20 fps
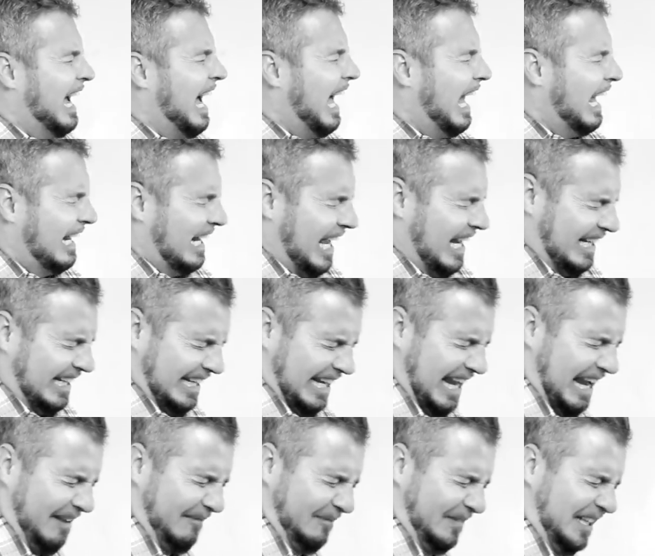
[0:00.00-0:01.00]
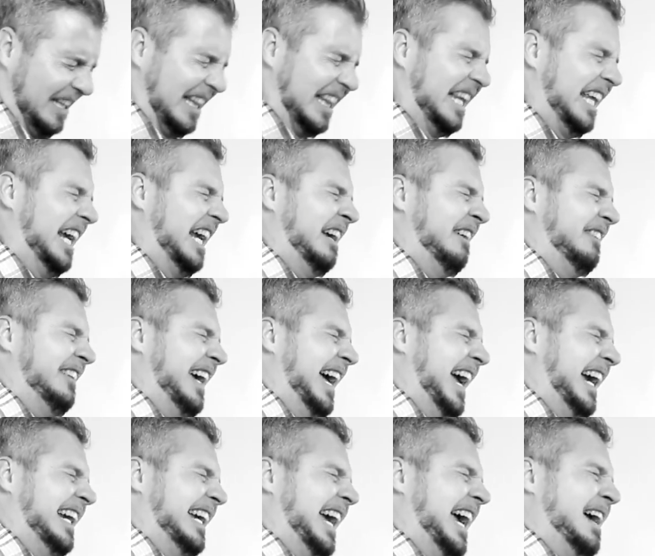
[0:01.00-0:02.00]
God, I can't believe
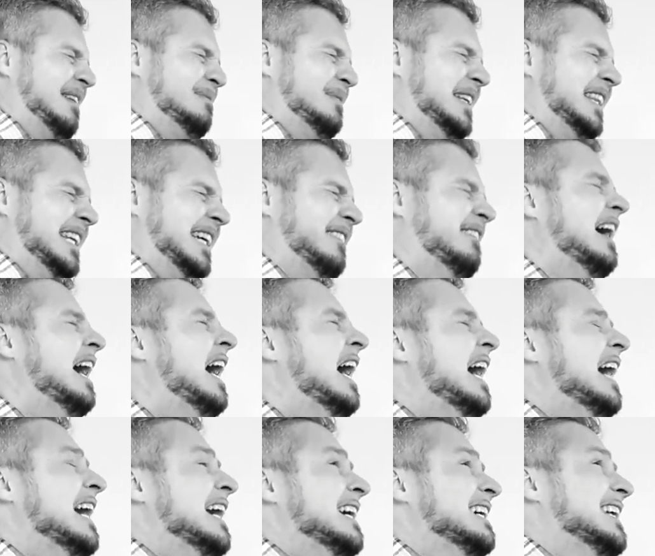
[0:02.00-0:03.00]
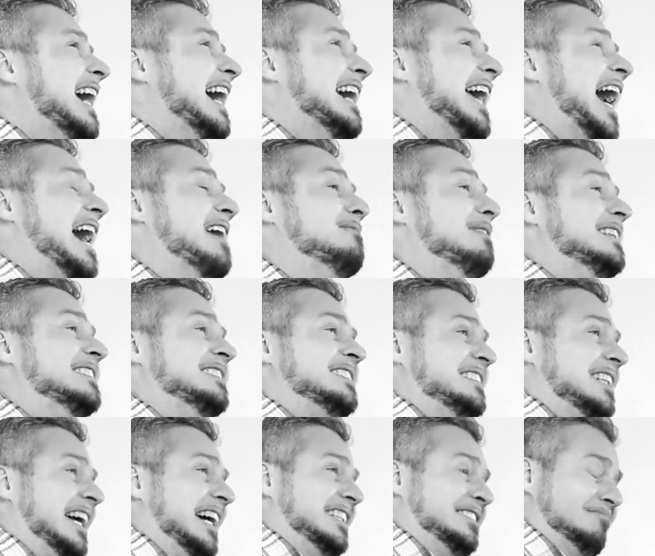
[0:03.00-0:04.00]
it. They gave me
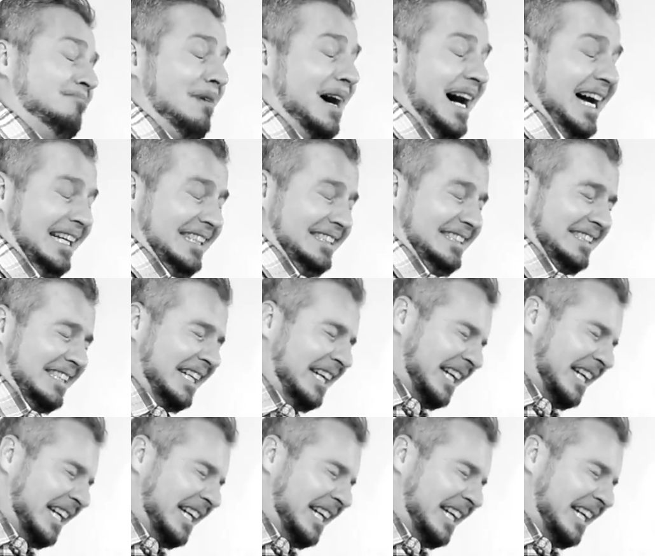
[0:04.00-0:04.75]
6 months.